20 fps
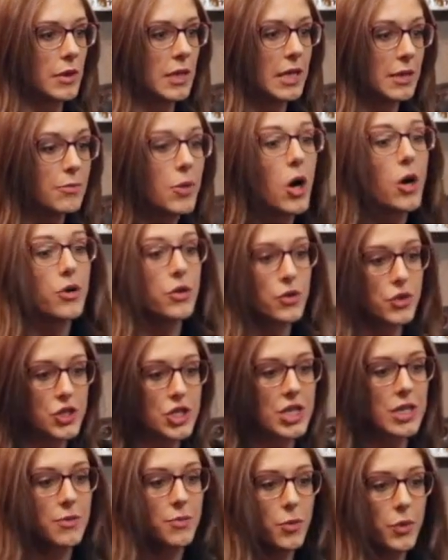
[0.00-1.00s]
in
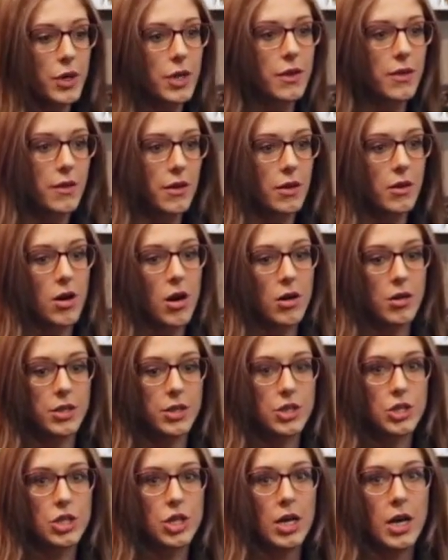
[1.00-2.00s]
partnership with the
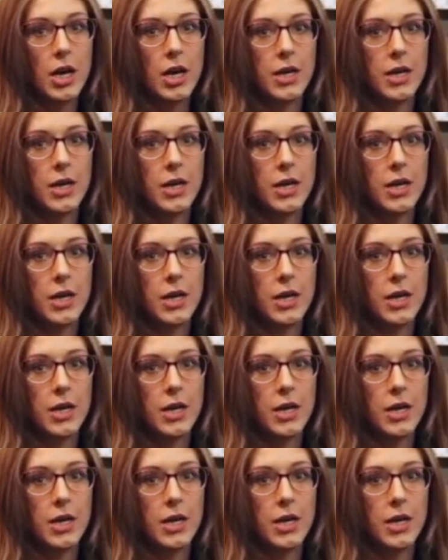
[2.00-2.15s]
college.